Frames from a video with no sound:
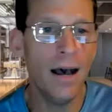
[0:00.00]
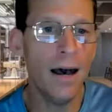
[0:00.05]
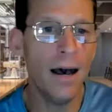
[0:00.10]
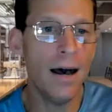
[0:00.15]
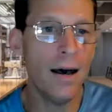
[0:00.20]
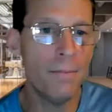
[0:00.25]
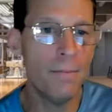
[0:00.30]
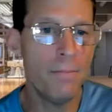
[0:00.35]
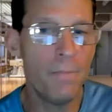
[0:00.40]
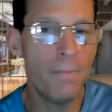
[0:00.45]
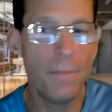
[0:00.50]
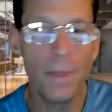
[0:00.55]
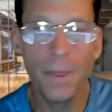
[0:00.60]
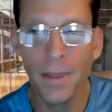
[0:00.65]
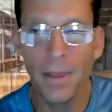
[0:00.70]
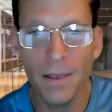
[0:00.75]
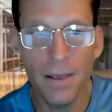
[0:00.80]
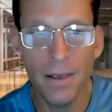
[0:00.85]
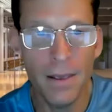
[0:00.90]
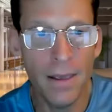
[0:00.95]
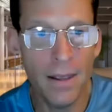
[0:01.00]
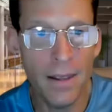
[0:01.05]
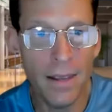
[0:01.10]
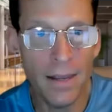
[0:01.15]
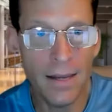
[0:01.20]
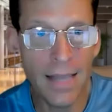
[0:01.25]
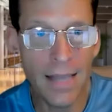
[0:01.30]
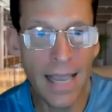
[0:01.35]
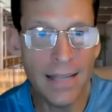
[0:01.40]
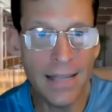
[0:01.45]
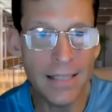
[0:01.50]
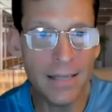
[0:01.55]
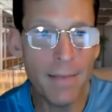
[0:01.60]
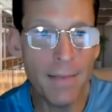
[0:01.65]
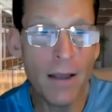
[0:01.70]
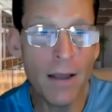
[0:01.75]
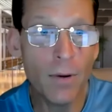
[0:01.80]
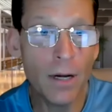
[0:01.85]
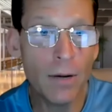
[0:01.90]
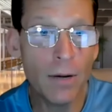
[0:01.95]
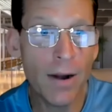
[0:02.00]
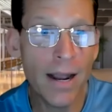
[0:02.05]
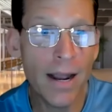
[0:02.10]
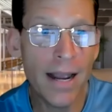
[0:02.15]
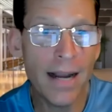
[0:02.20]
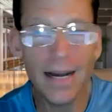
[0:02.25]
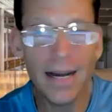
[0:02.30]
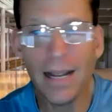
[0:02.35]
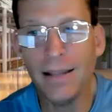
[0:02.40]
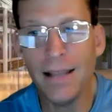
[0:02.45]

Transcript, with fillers: um, it, it gained some equity, right?